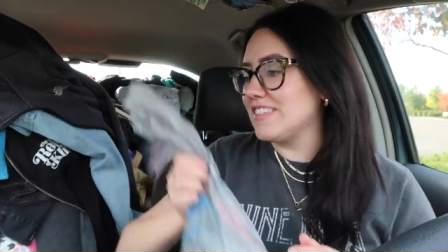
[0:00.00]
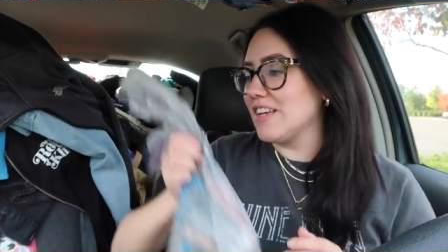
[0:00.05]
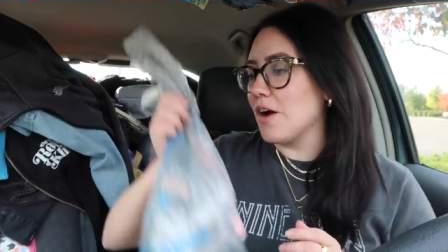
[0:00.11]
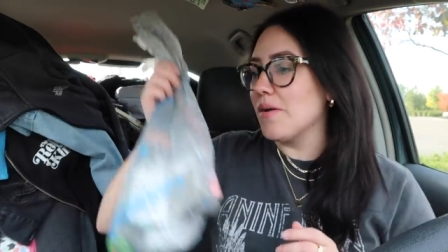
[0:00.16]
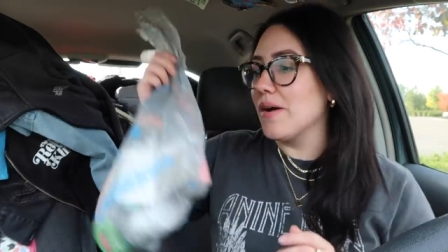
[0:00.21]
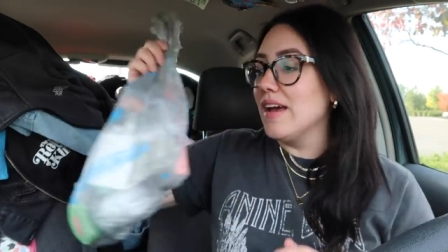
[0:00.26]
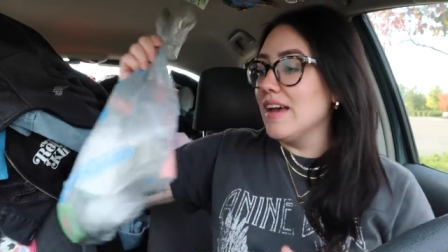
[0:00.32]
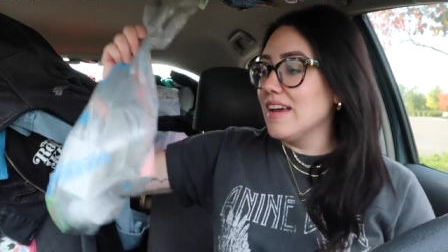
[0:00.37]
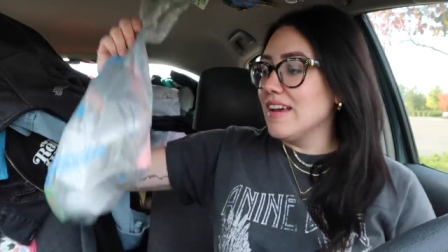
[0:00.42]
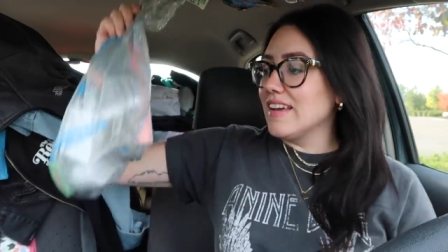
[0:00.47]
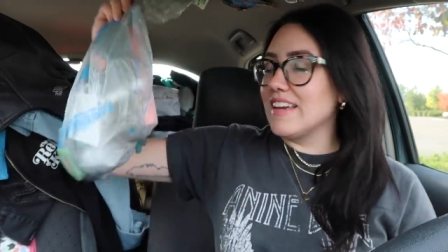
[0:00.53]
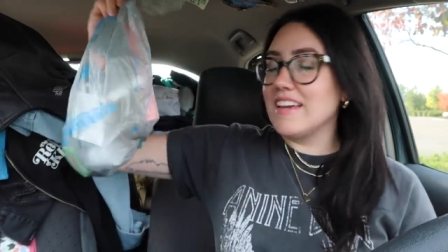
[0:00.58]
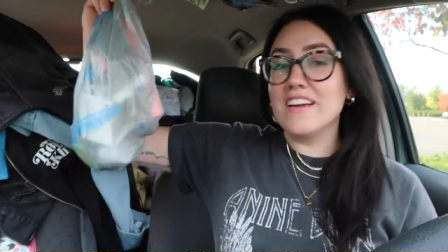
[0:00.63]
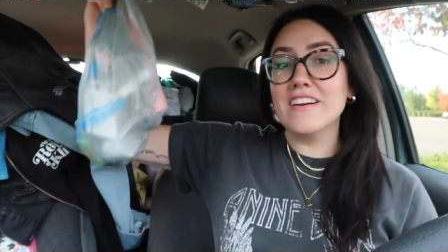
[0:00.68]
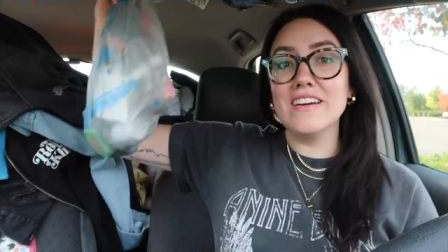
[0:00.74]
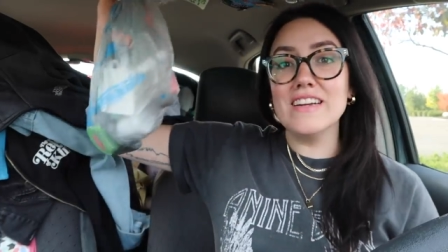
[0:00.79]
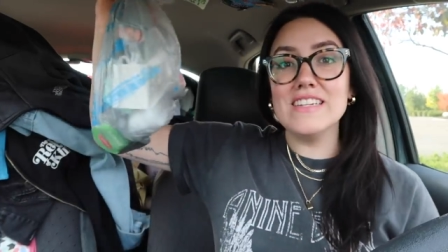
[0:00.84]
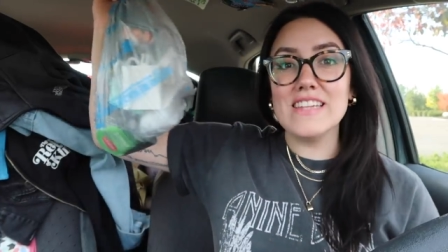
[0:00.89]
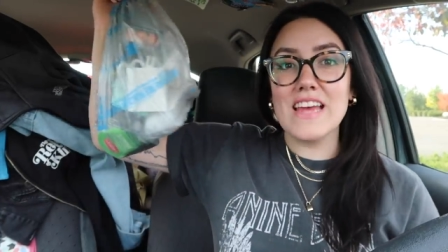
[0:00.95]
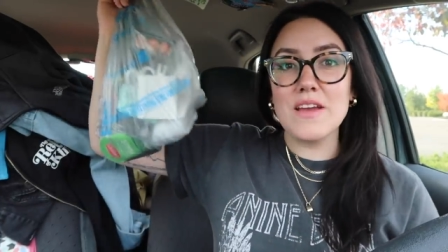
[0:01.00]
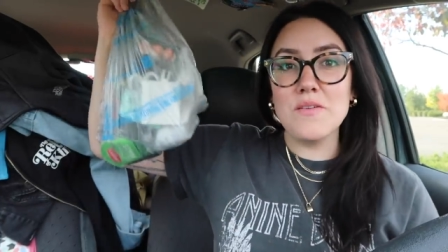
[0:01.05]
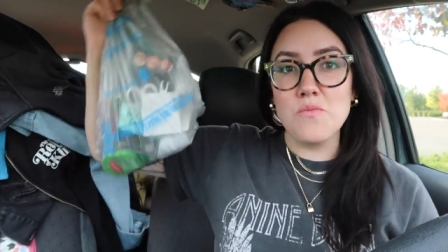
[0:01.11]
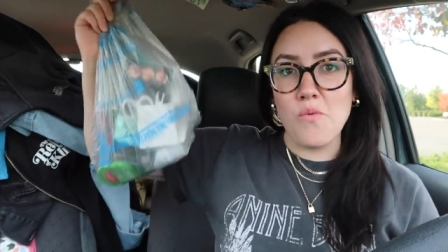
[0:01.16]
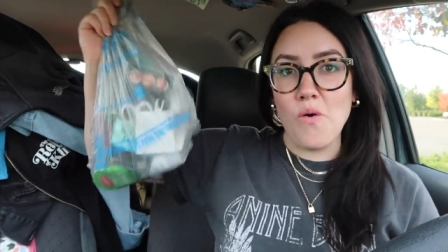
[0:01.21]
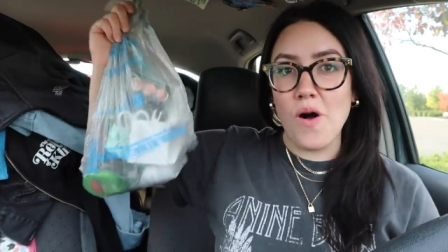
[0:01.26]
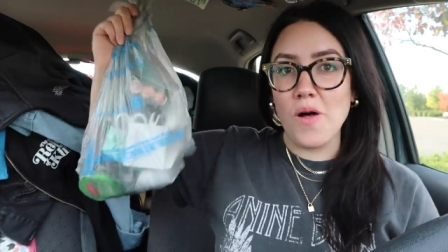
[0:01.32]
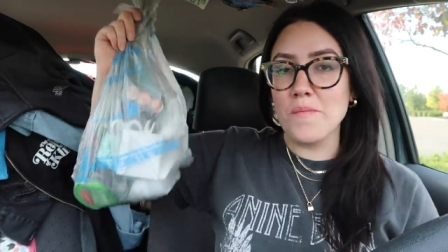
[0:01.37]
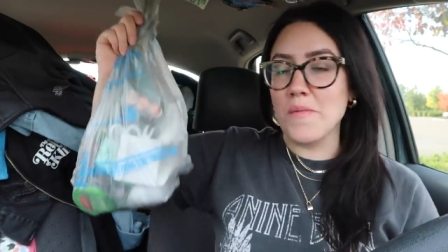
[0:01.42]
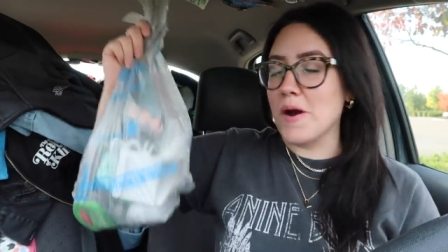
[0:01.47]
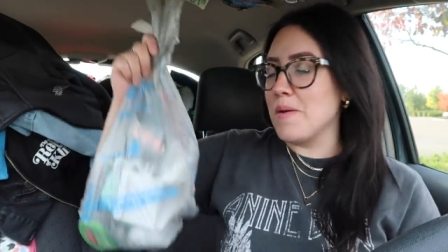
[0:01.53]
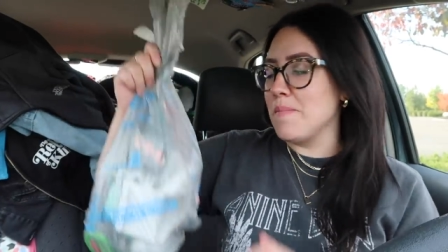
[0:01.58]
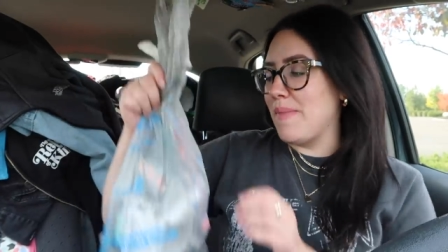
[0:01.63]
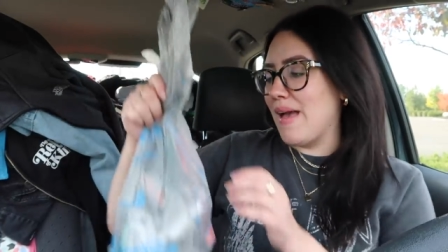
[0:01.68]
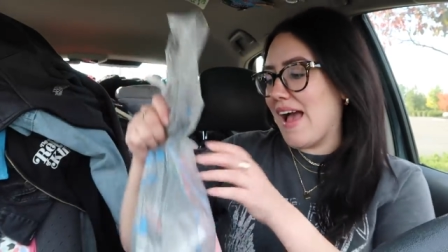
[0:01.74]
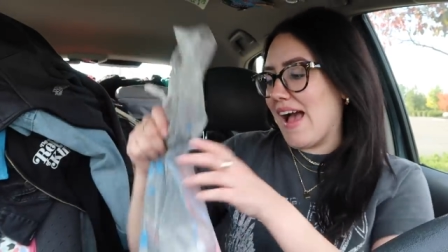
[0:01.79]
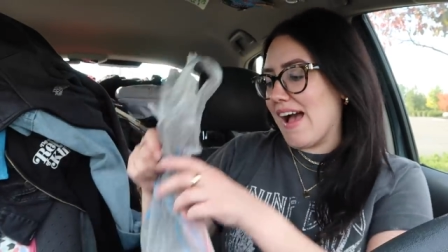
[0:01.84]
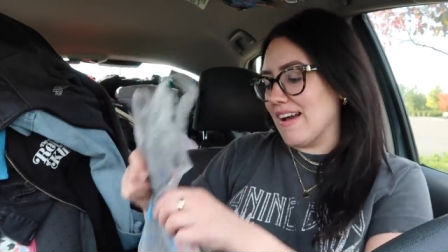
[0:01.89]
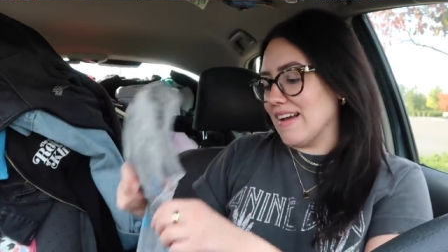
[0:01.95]
So here is a Walmart
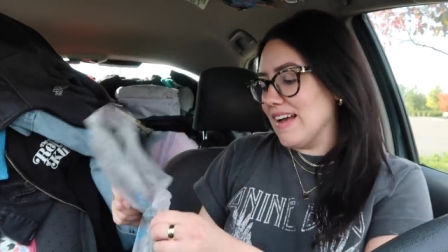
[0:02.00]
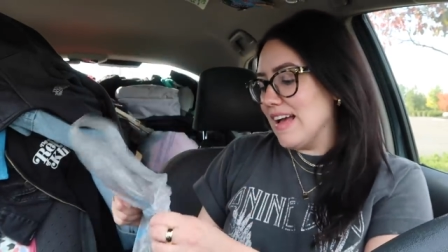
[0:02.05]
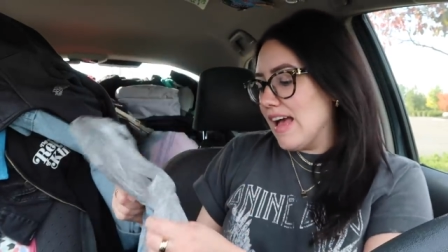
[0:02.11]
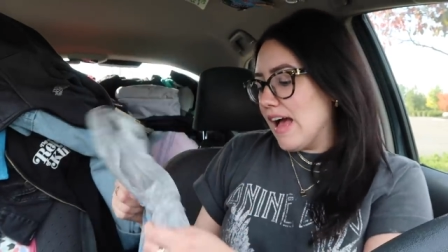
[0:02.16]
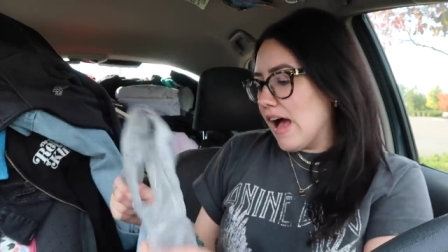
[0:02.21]
bag.